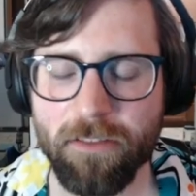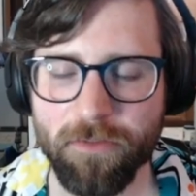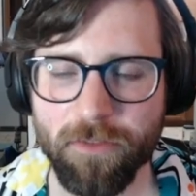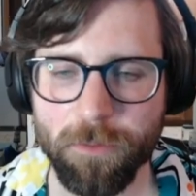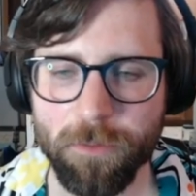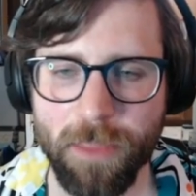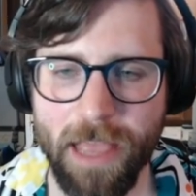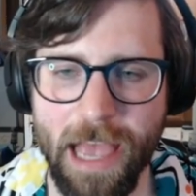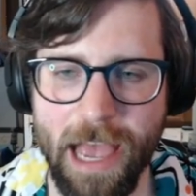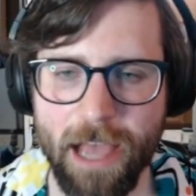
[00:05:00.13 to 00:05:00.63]

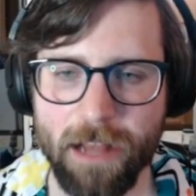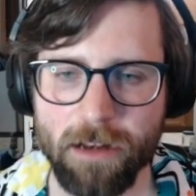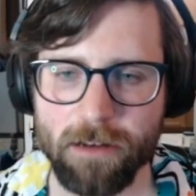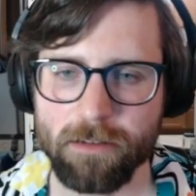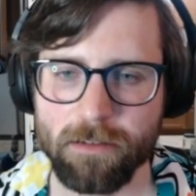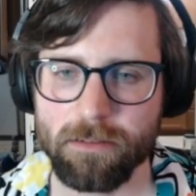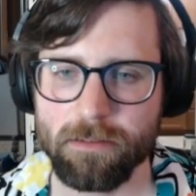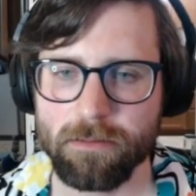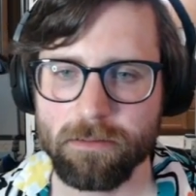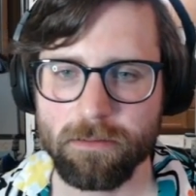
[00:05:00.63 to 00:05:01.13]
from that
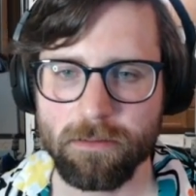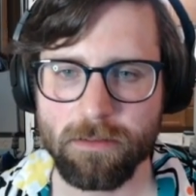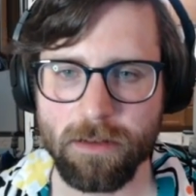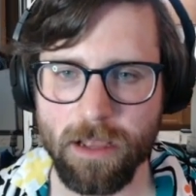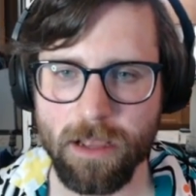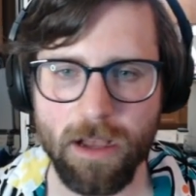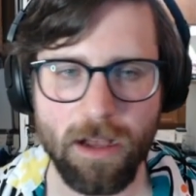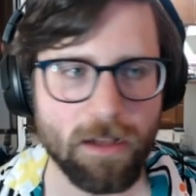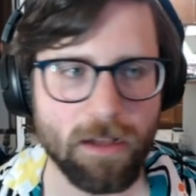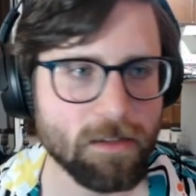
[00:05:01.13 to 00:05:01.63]

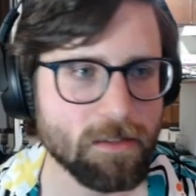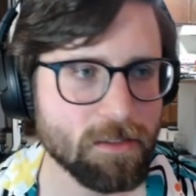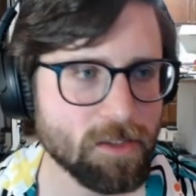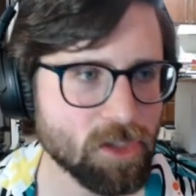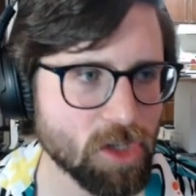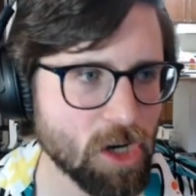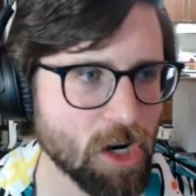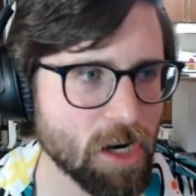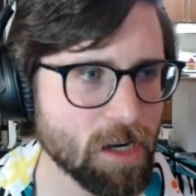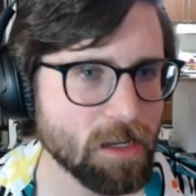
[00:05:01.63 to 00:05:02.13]

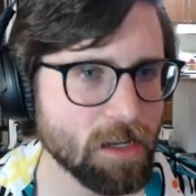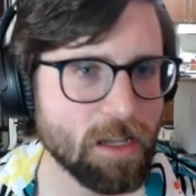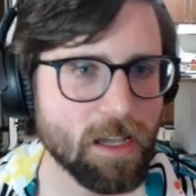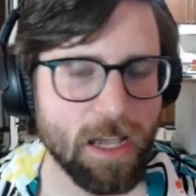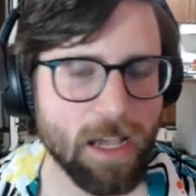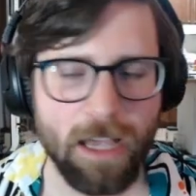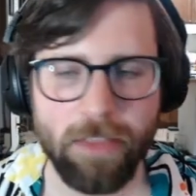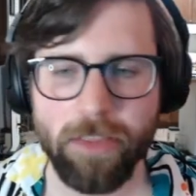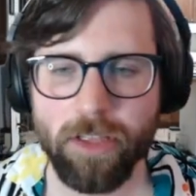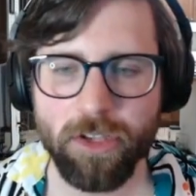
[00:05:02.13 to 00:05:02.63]
start,
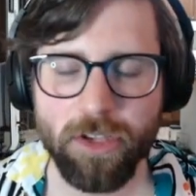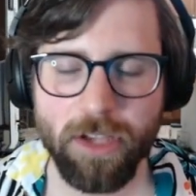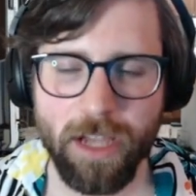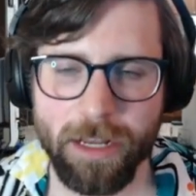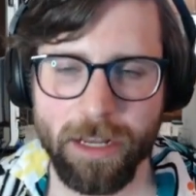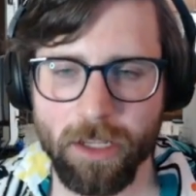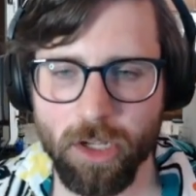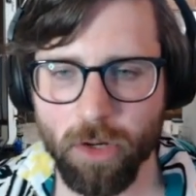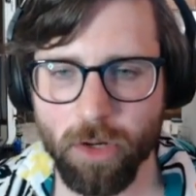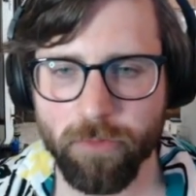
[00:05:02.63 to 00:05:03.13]
and then you
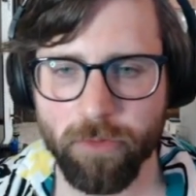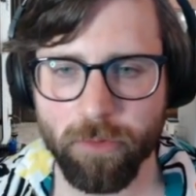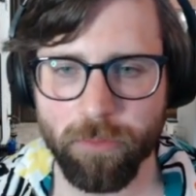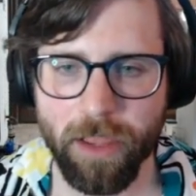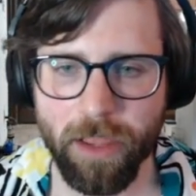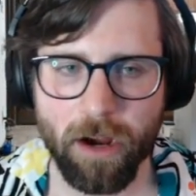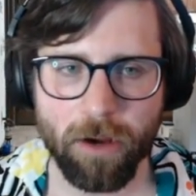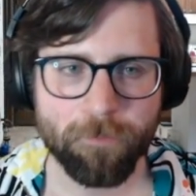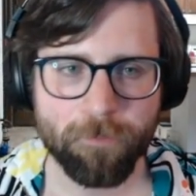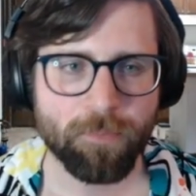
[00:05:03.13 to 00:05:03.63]
kind of go from
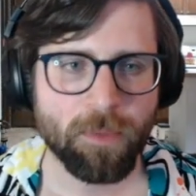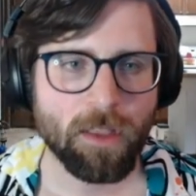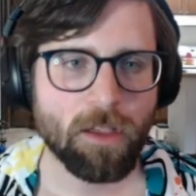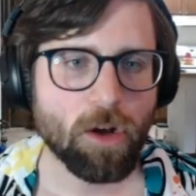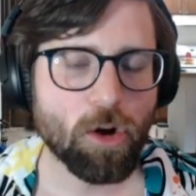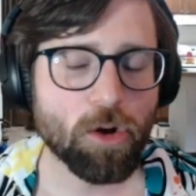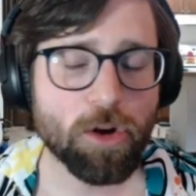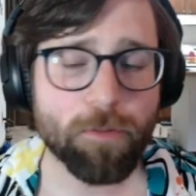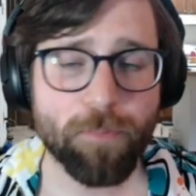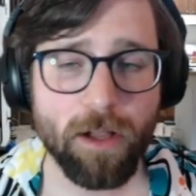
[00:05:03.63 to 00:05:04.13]
there.
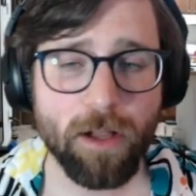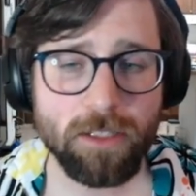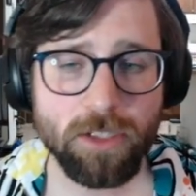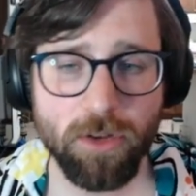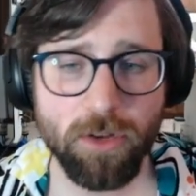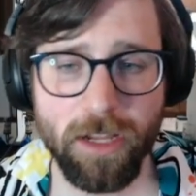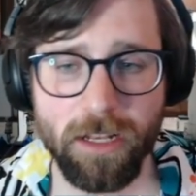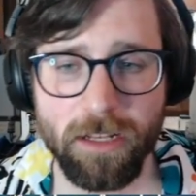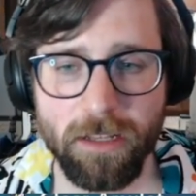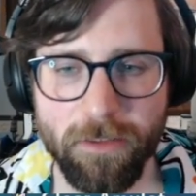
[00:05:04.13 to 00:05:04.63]
Ogerpon's
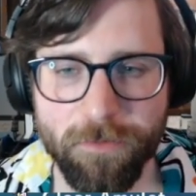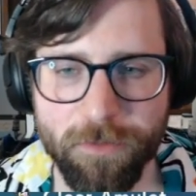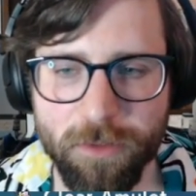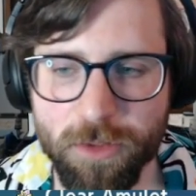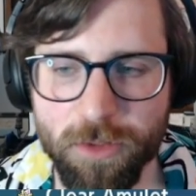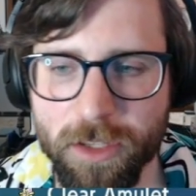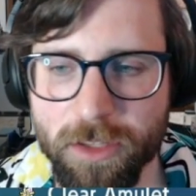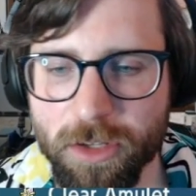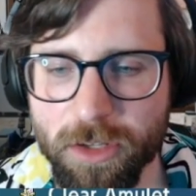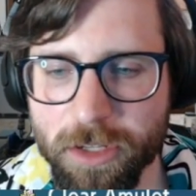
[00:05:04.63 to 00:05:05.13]
great if you
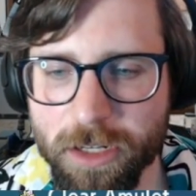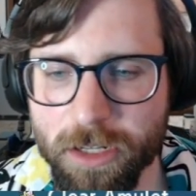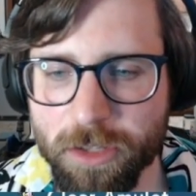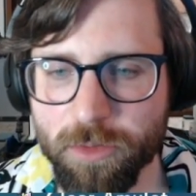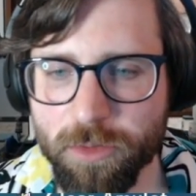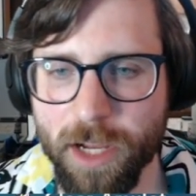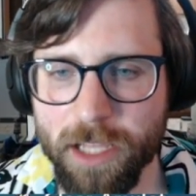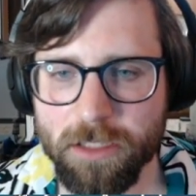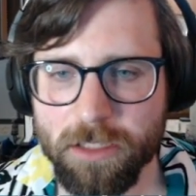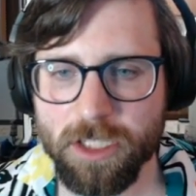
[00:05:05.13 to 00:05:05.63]
think they're going to
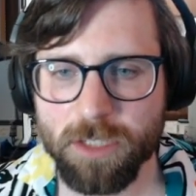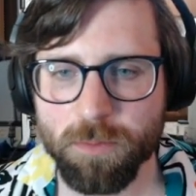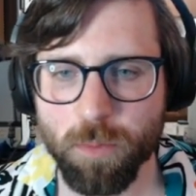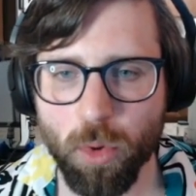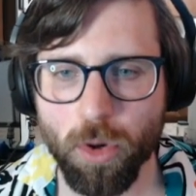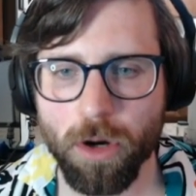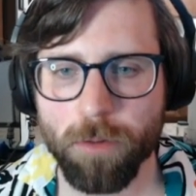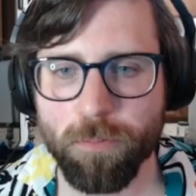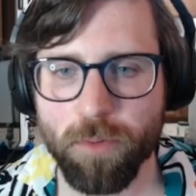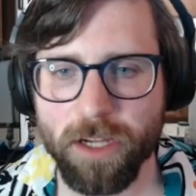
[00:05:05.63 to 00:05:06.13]
threaten
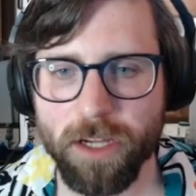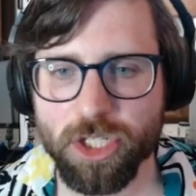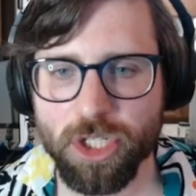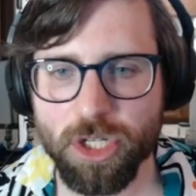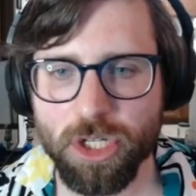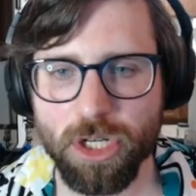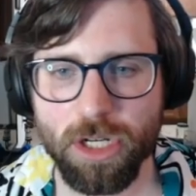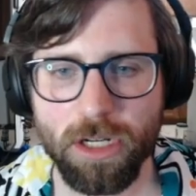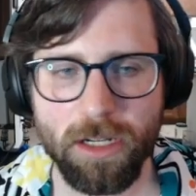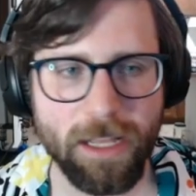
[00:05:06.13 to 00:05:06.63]
Spore
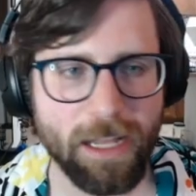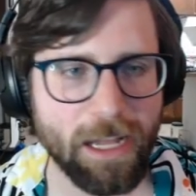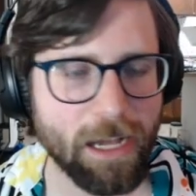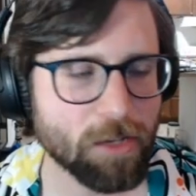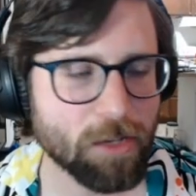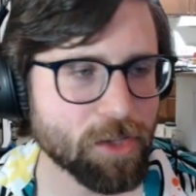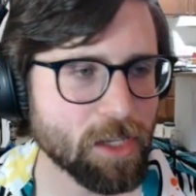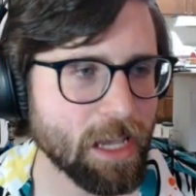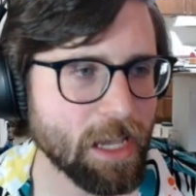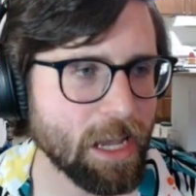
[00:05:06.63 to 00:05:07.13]
pressure
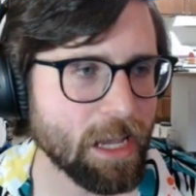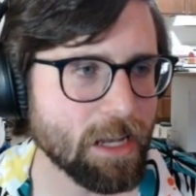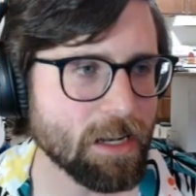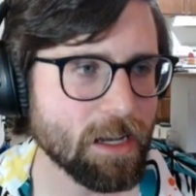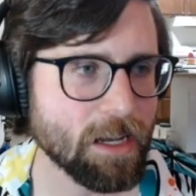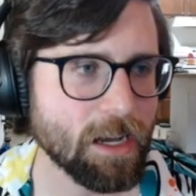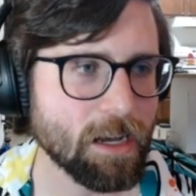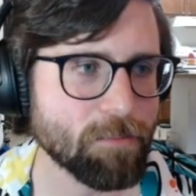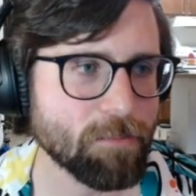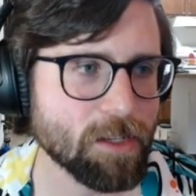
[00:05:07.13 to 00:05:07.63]
out the gate,
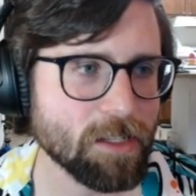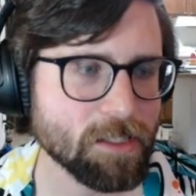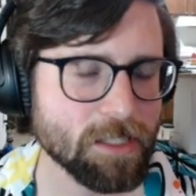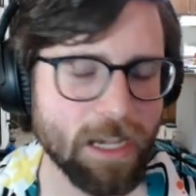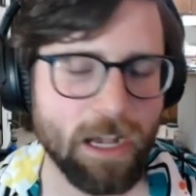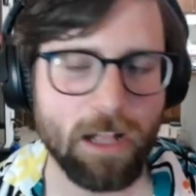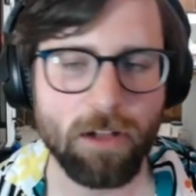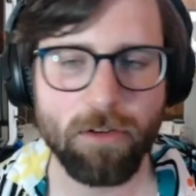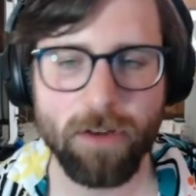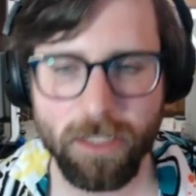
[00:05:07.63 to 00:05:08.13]
because
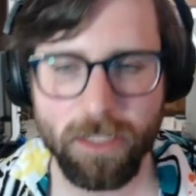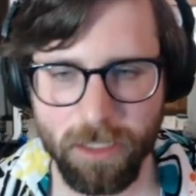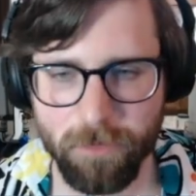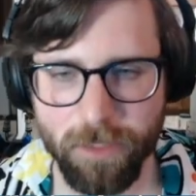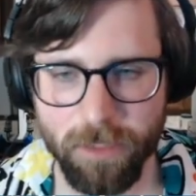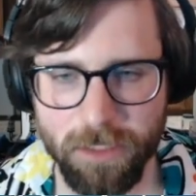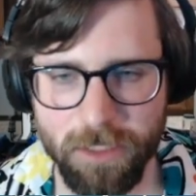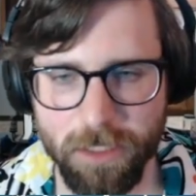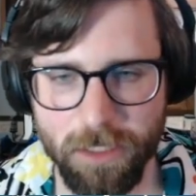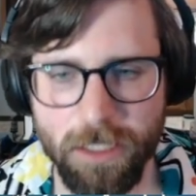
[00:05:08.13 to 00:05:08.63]
Calyrex
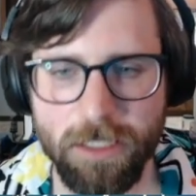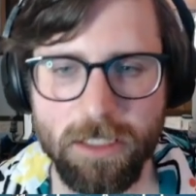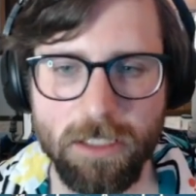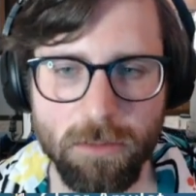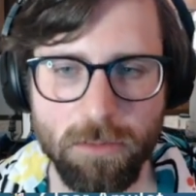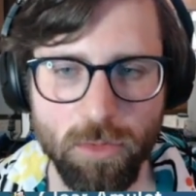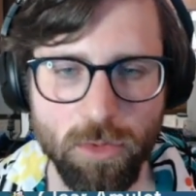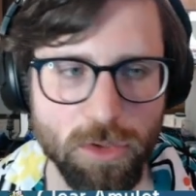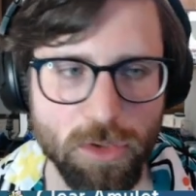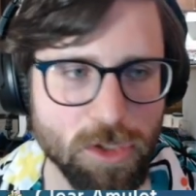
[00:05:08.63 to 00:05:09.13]
obviously isn't
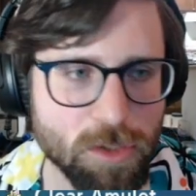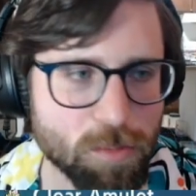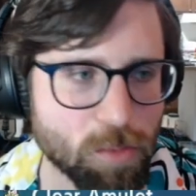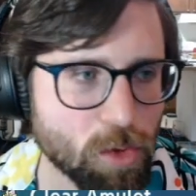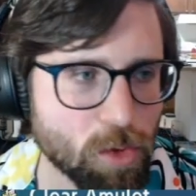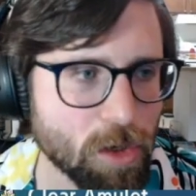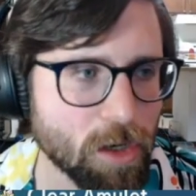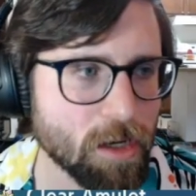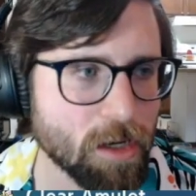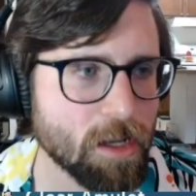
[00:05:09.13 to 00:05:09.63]
immune to
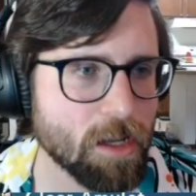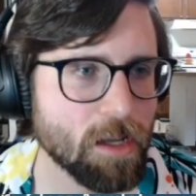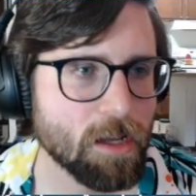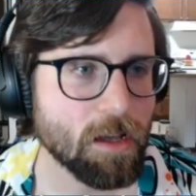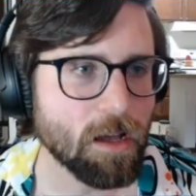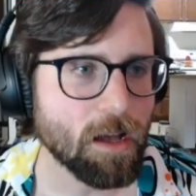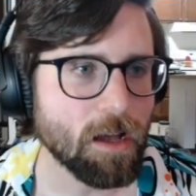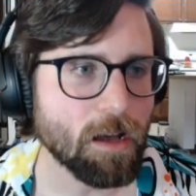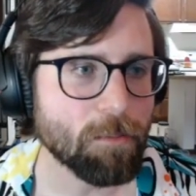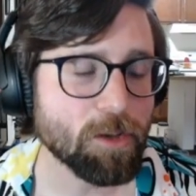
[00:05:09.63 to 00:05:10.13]
Spore.
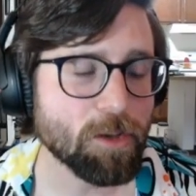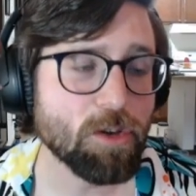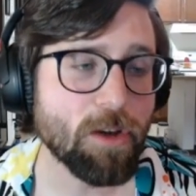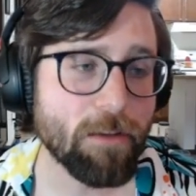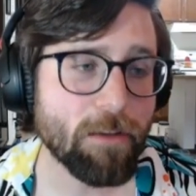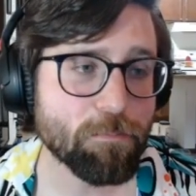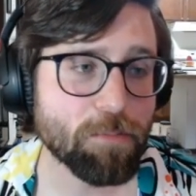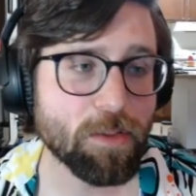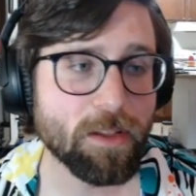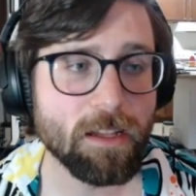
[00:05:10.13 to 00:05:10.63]
But you
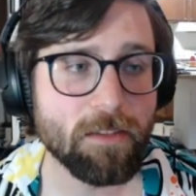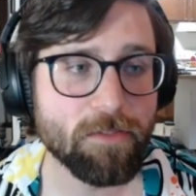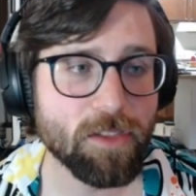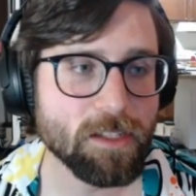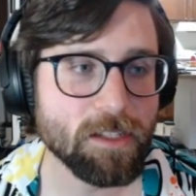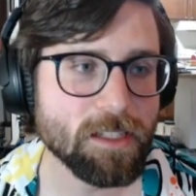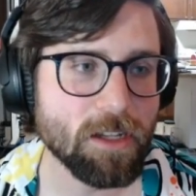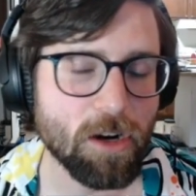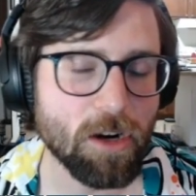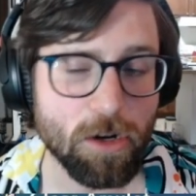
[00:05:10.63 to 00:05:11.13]
have plenty of
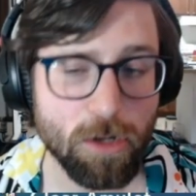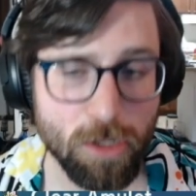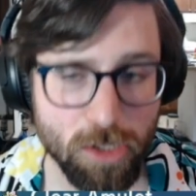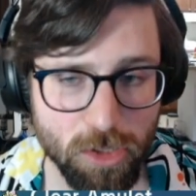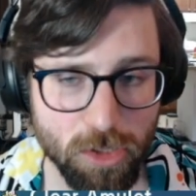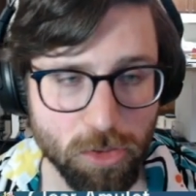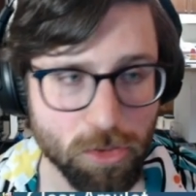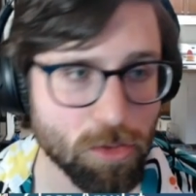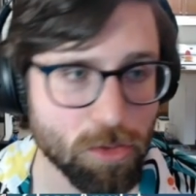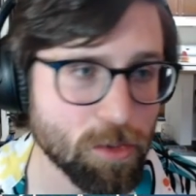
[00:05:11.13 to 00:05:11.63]
things that are.
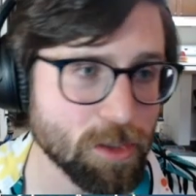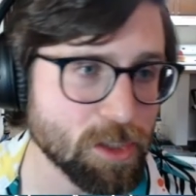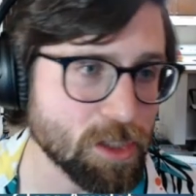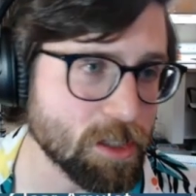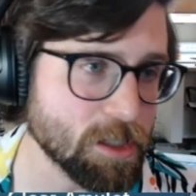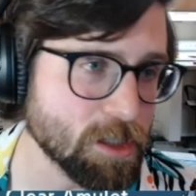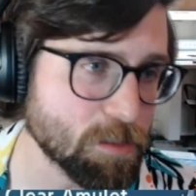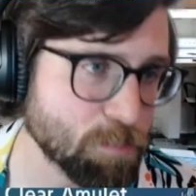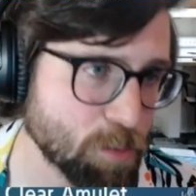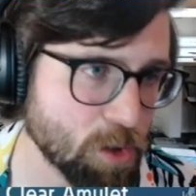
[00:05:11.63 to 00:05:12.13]
Ursaluna once it
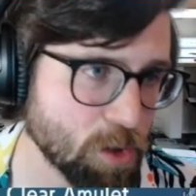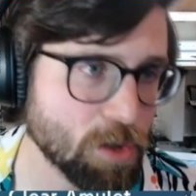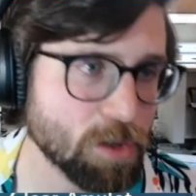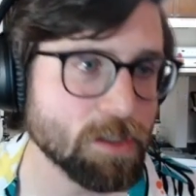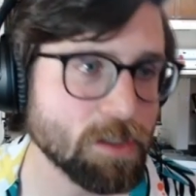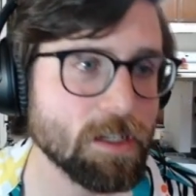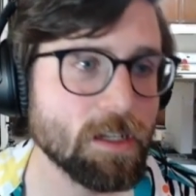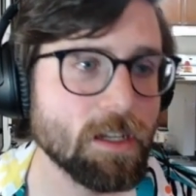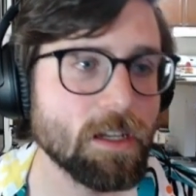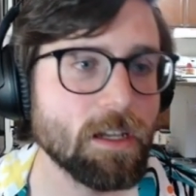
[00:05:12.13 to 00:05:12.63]
gets burned.